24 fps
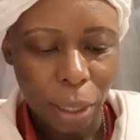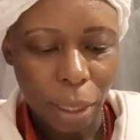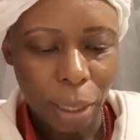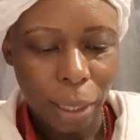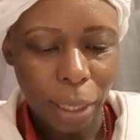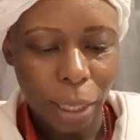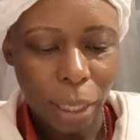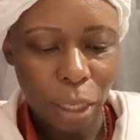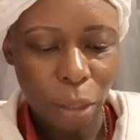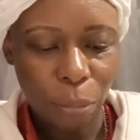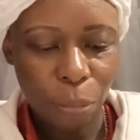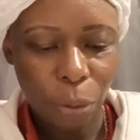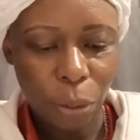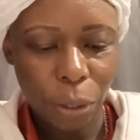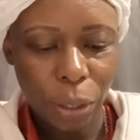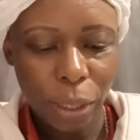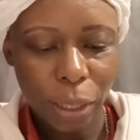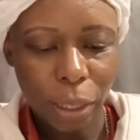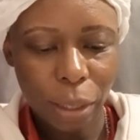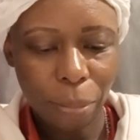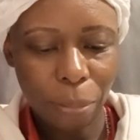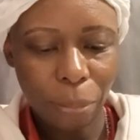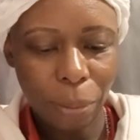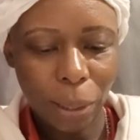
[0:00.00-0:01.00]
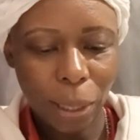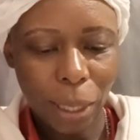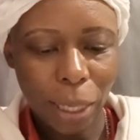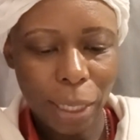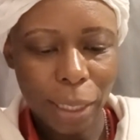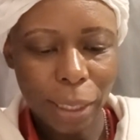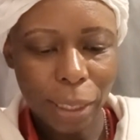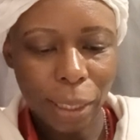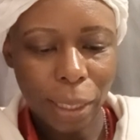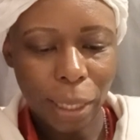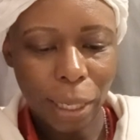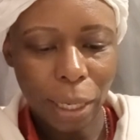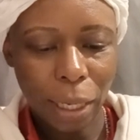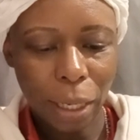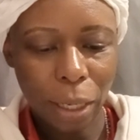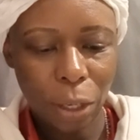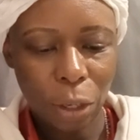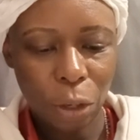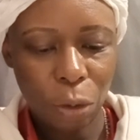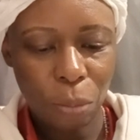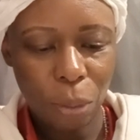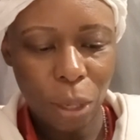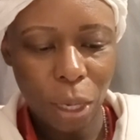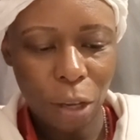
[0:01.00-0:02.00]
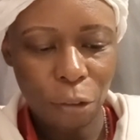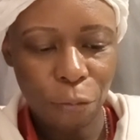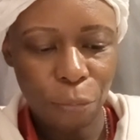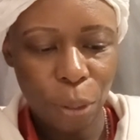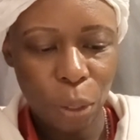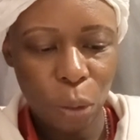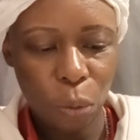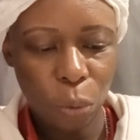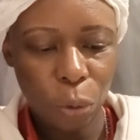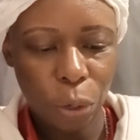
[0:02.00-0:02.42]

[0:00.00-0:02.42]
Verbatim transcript: Ladybirds symbolize luck. You may have been